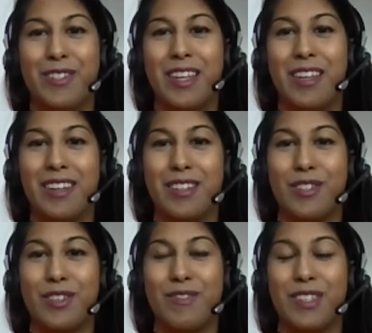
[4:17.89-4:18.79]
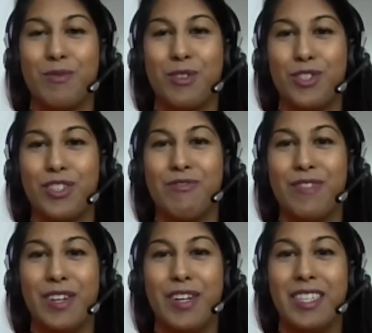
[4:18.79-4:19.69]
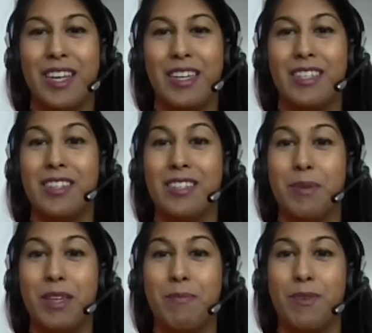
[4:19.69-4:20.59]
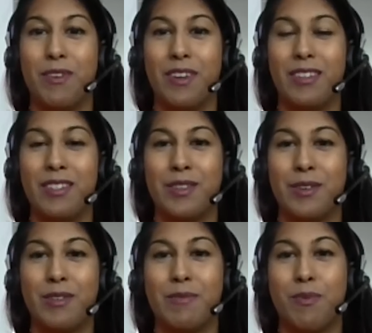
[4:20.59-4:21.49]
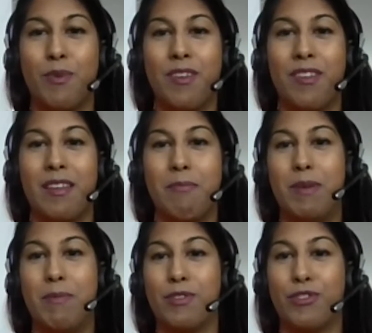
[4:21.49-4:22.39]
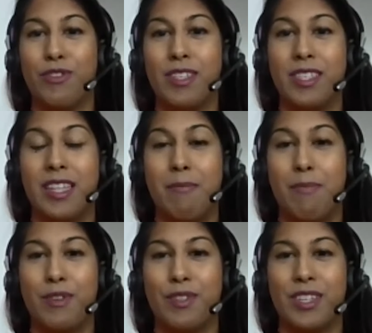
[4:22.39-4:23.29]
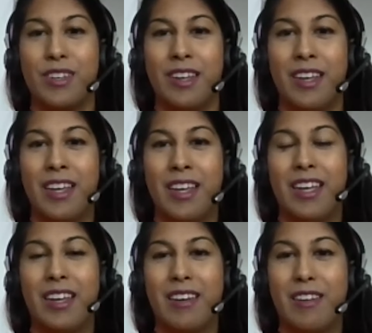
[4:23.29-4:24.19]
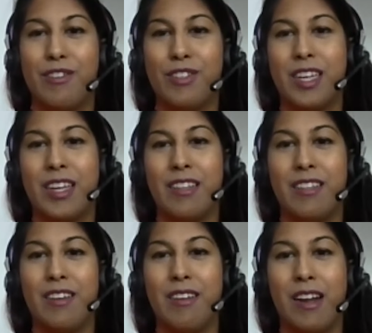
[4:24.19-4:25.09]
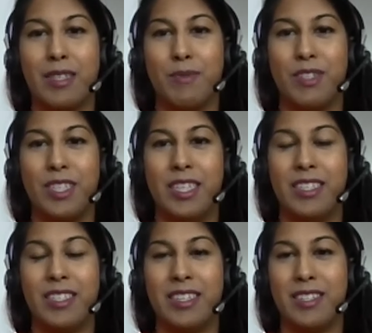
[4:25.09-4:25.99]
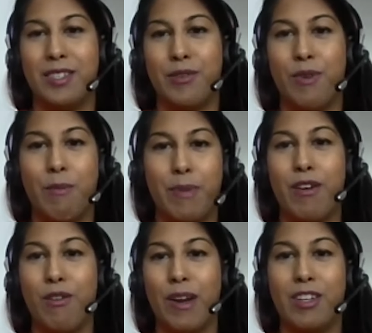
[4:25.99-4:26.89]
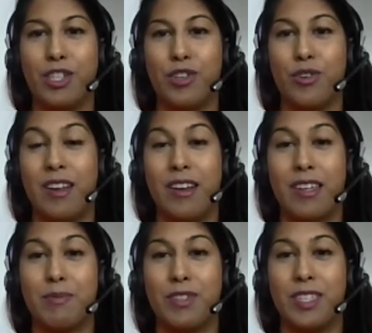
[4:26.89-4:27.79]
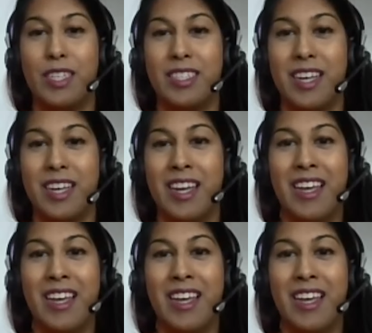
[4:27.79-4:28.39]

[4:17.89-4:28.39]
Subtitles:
you're selling a service which is very tied to the people. And so it's important that people trust that person and can understand their expertise. And so what better way to show that expertise